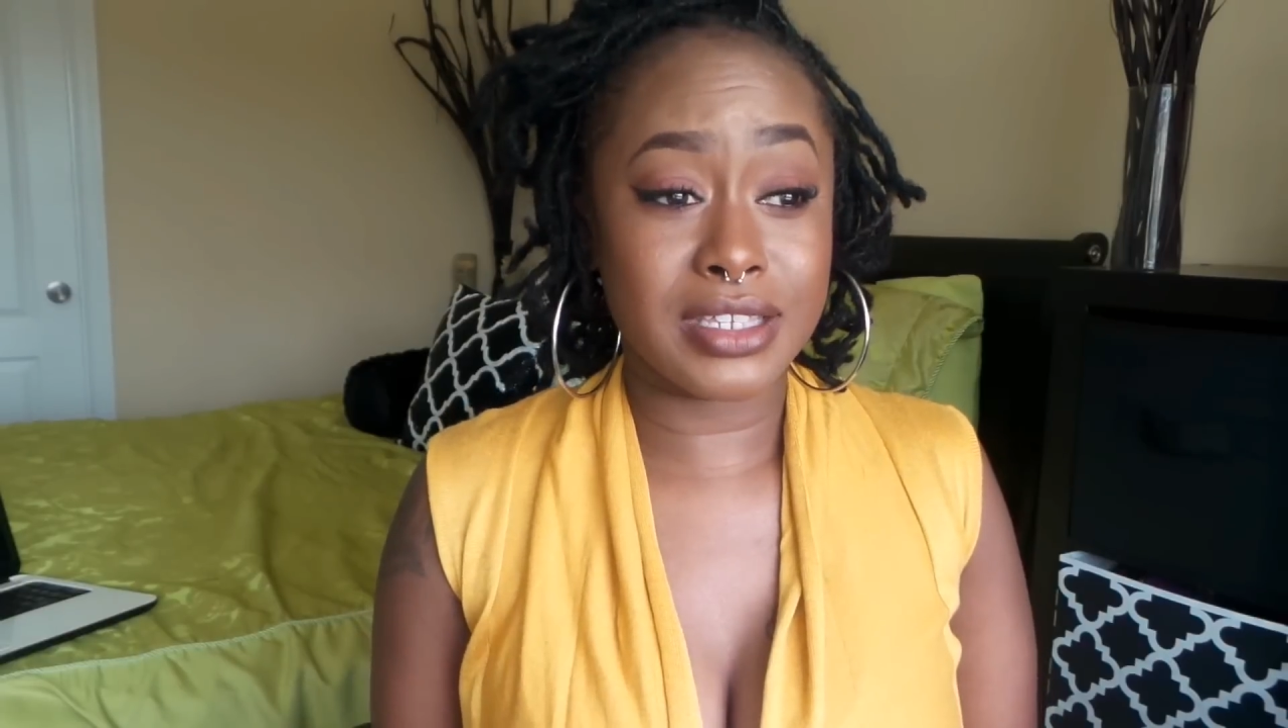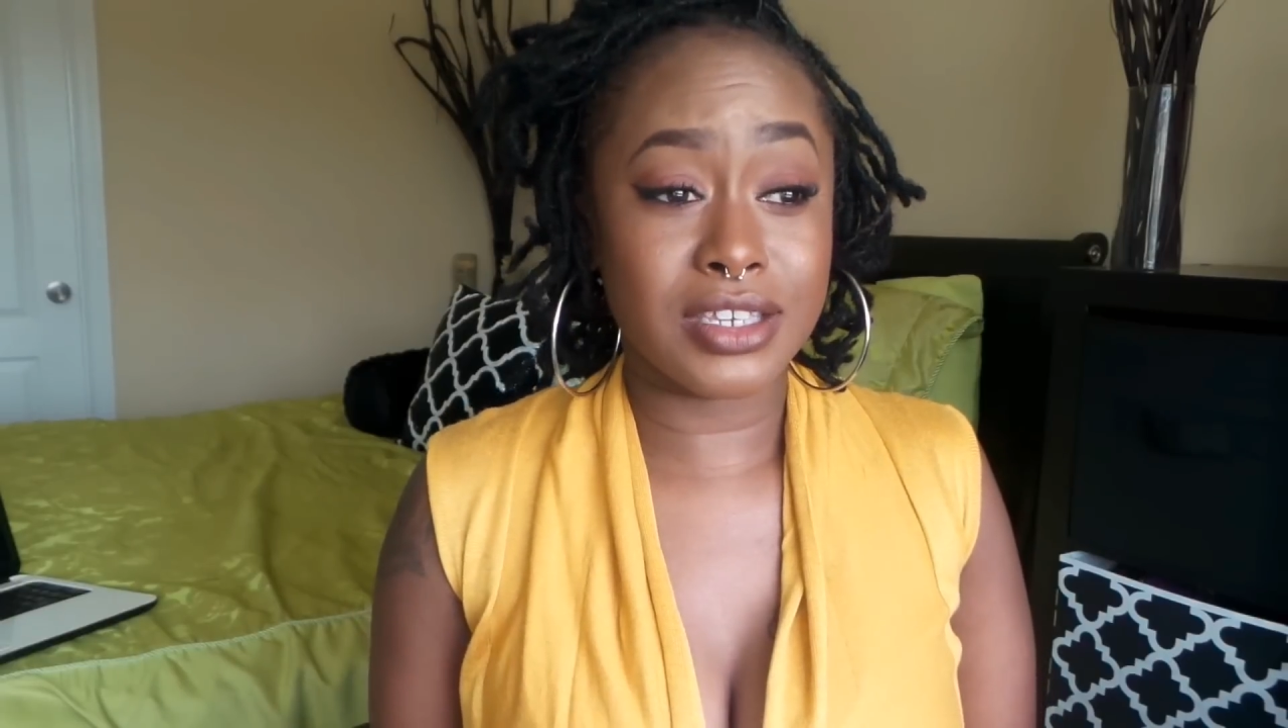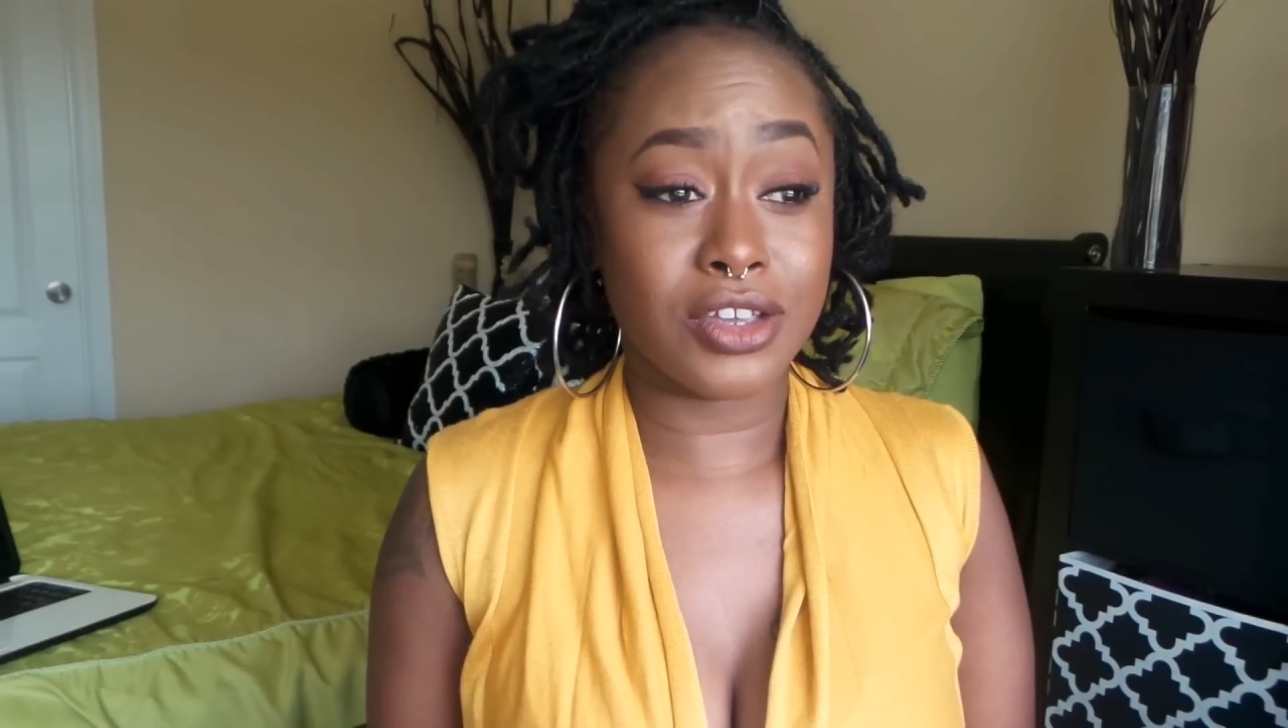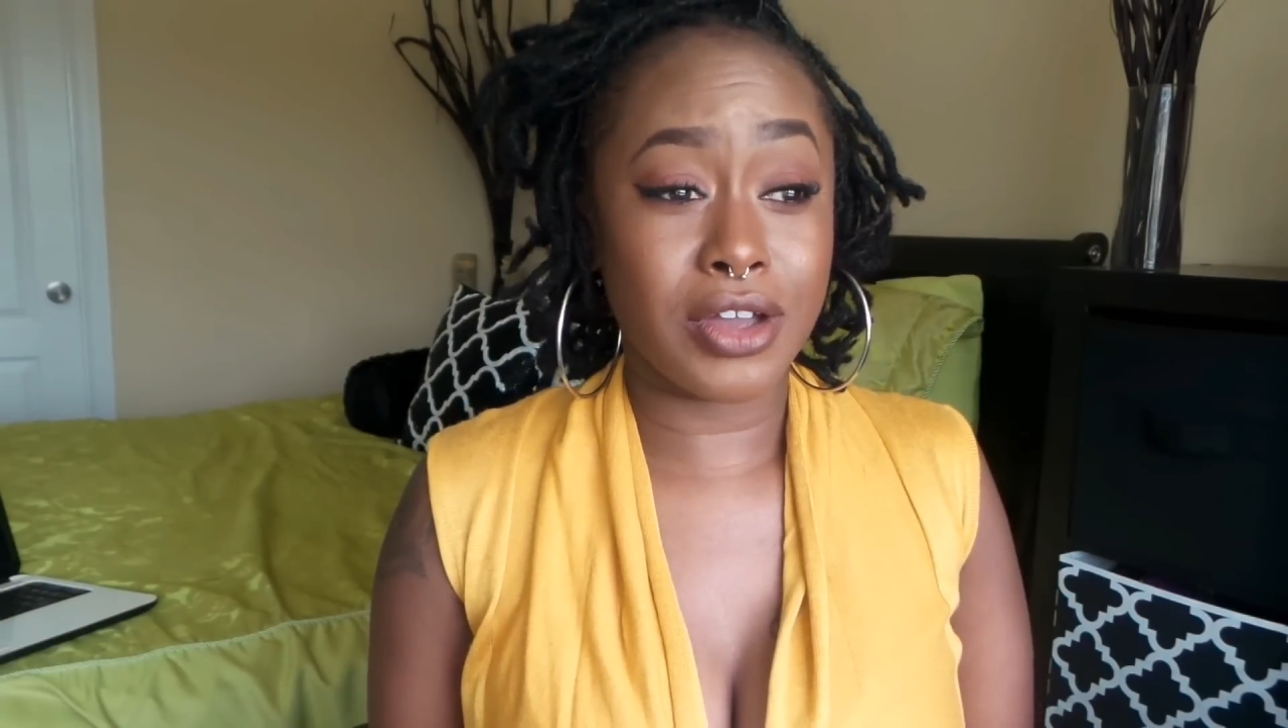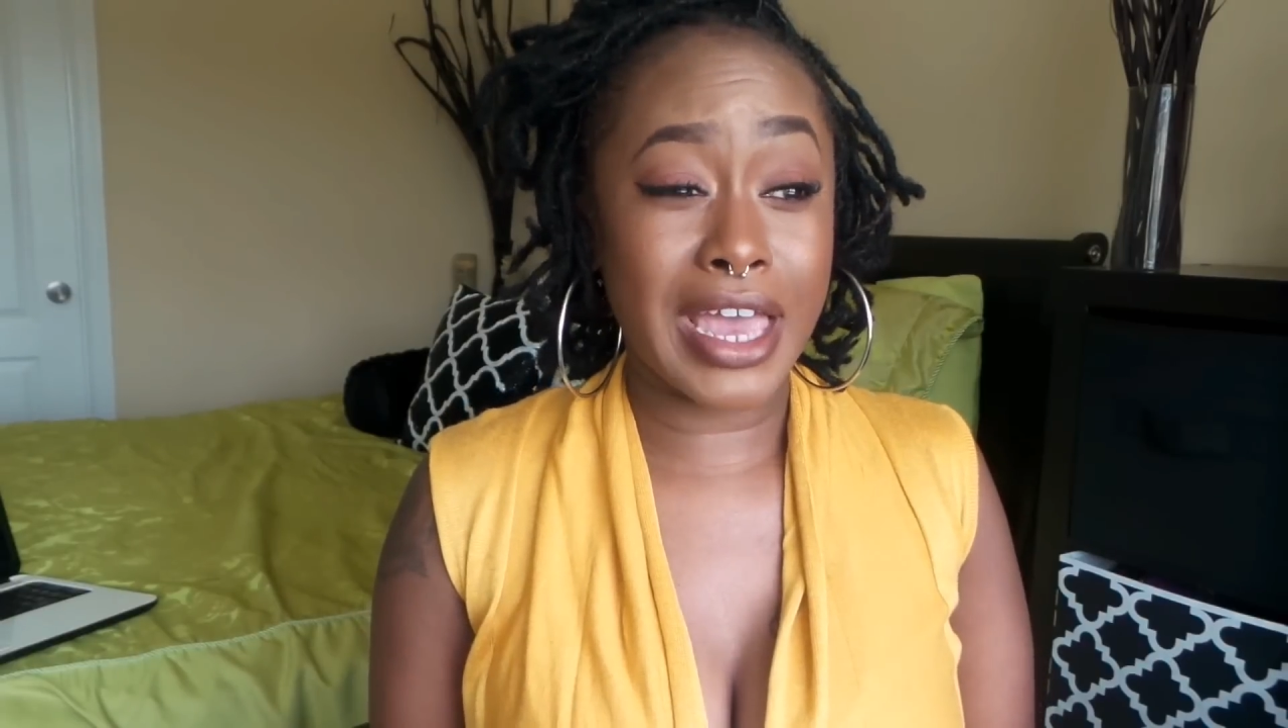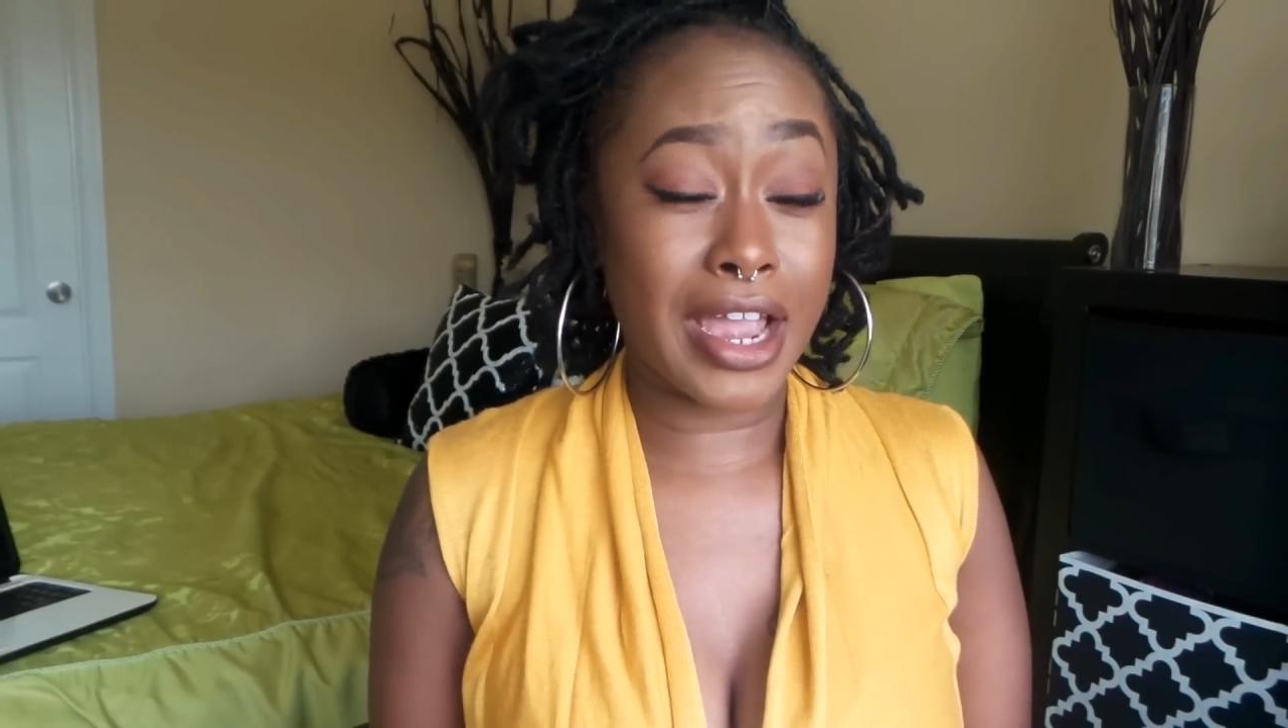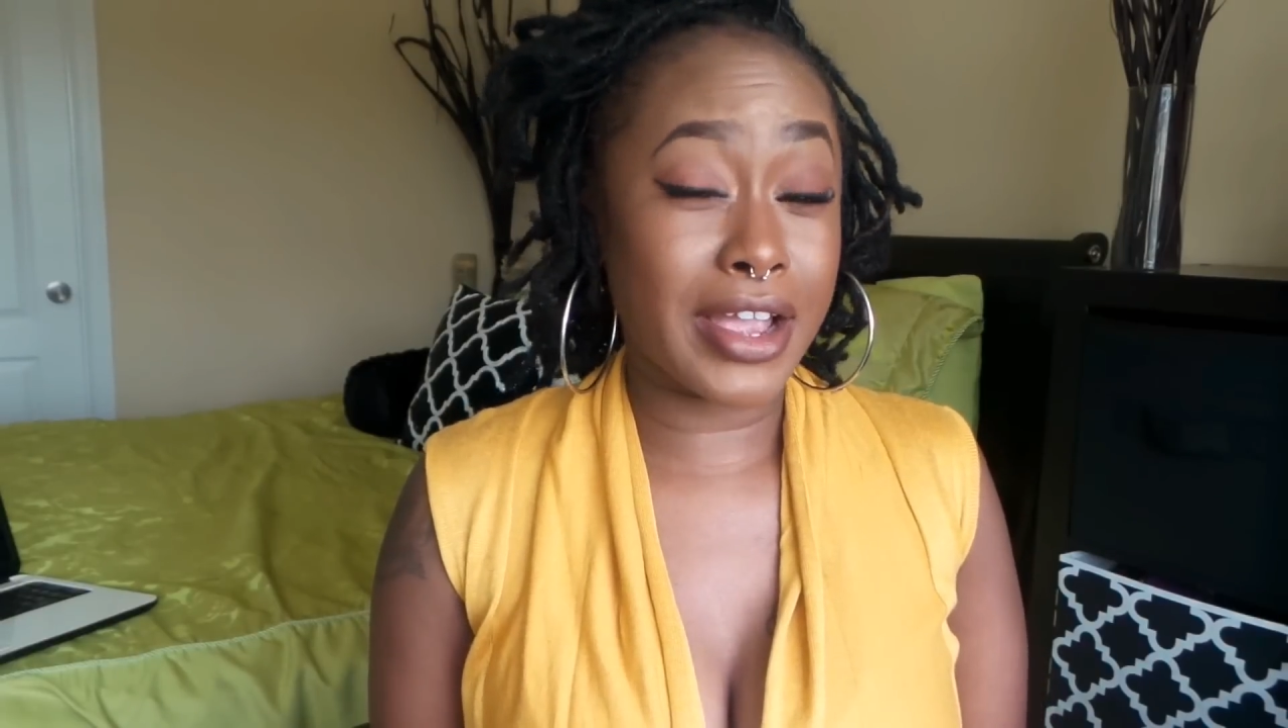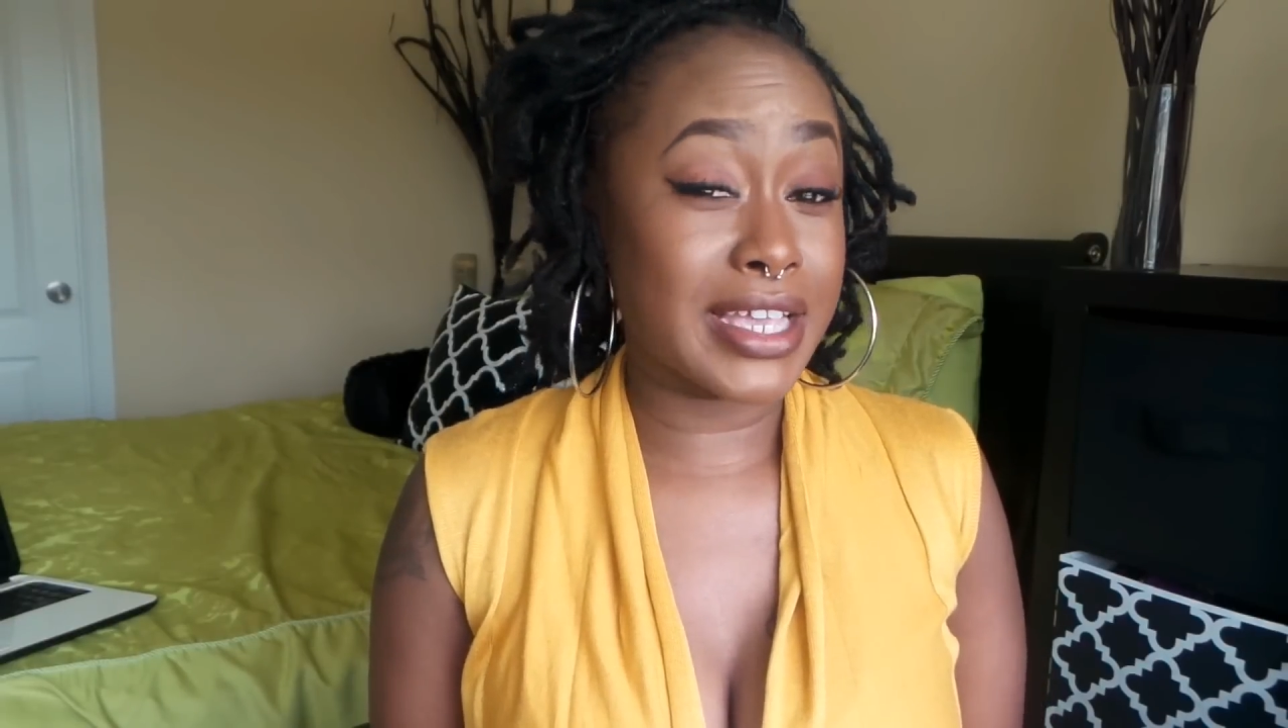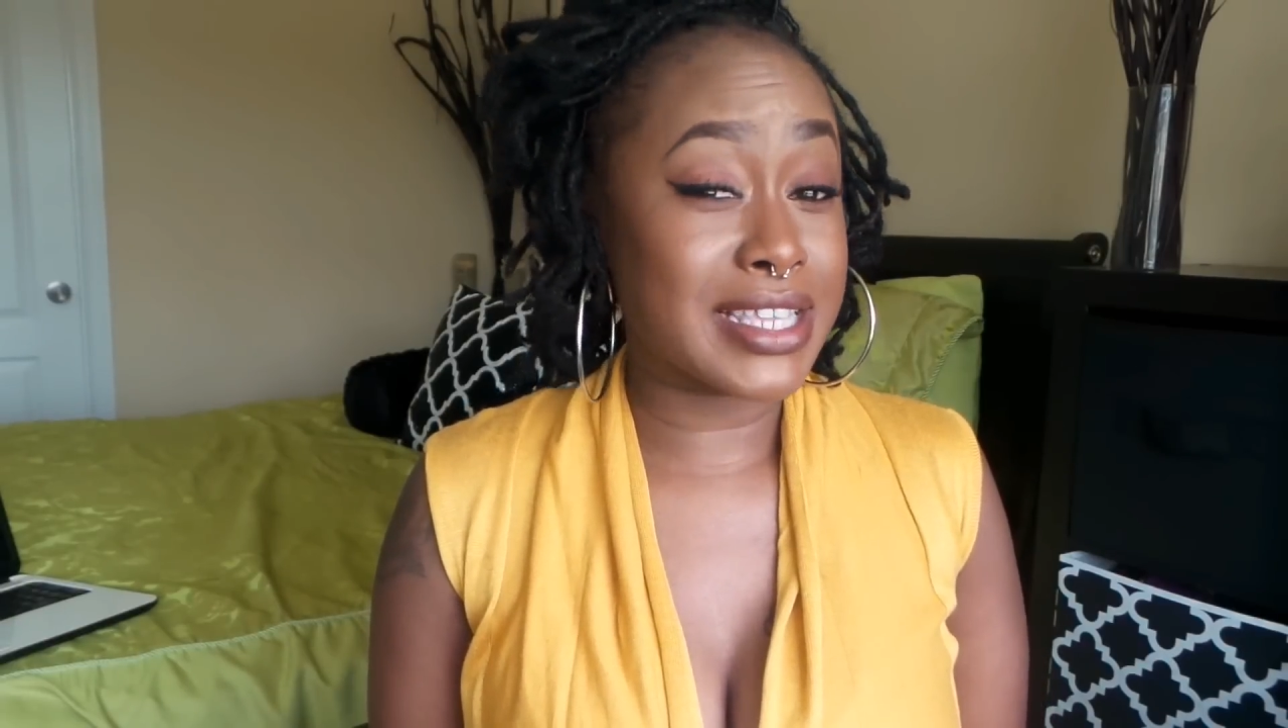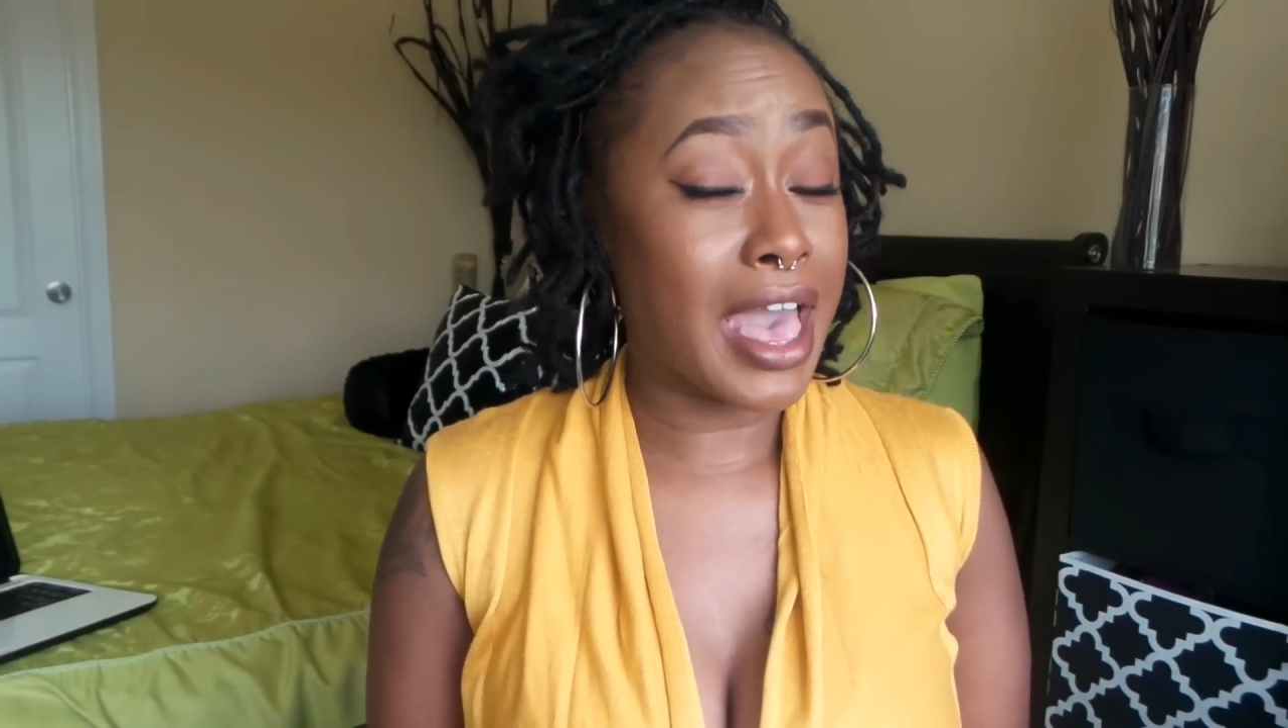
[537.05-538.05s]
to your hair is